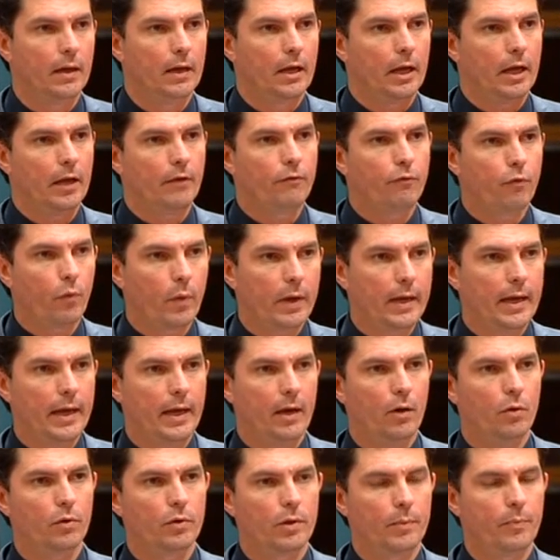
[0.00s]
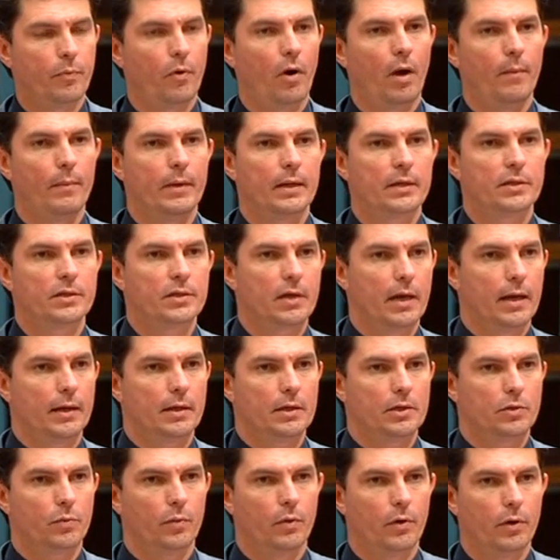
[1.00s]
If we held the Prime Minister at
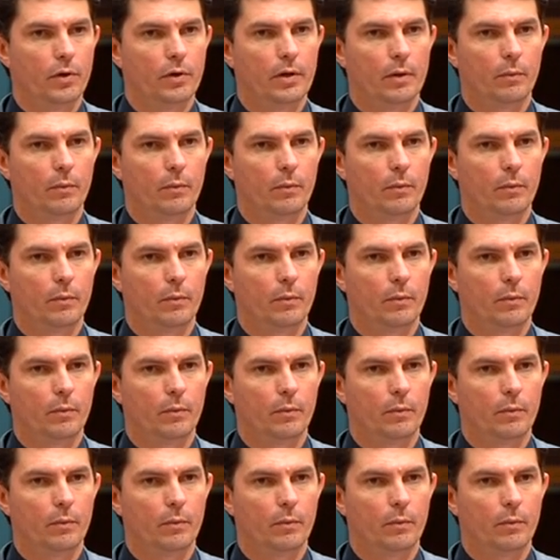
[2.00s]
his word,